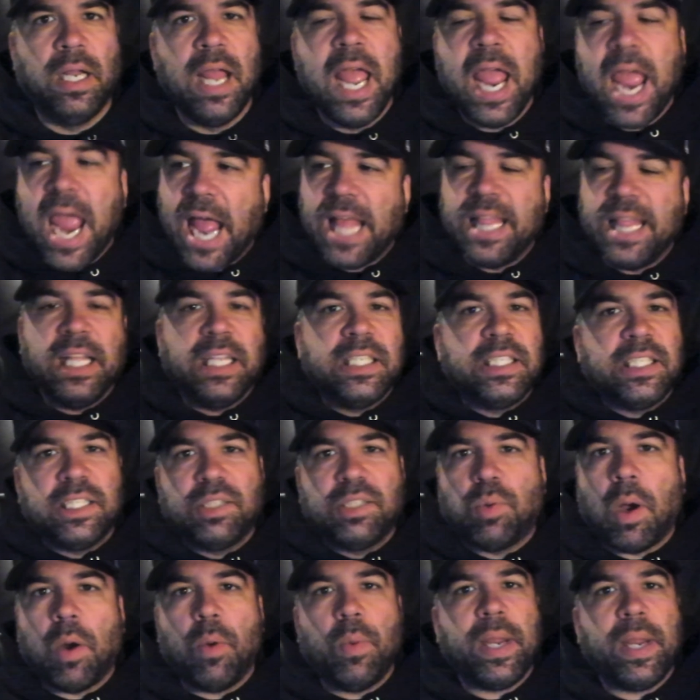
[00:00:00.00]
And this is
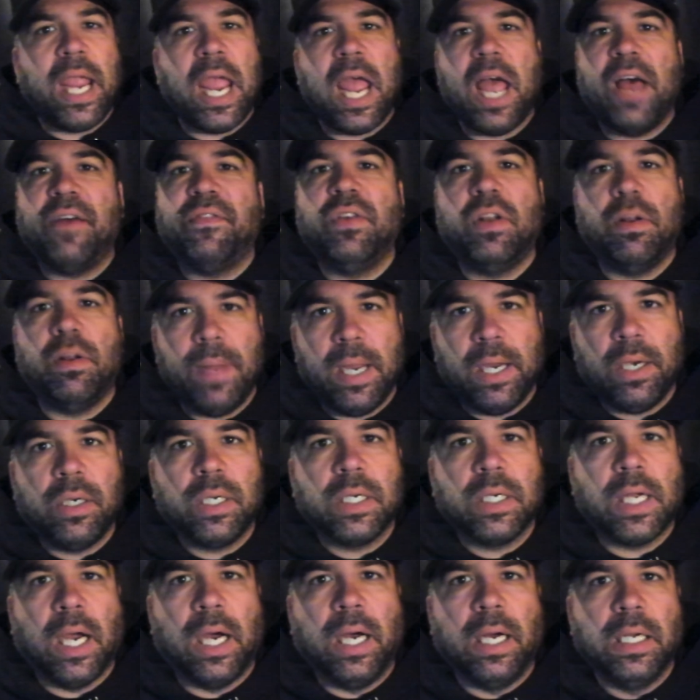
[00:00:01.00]
what we have in
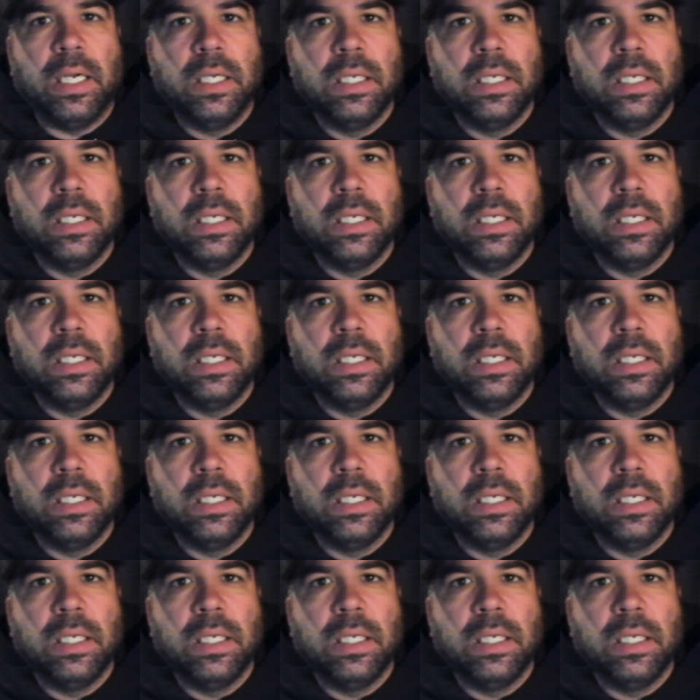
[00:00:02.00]
America.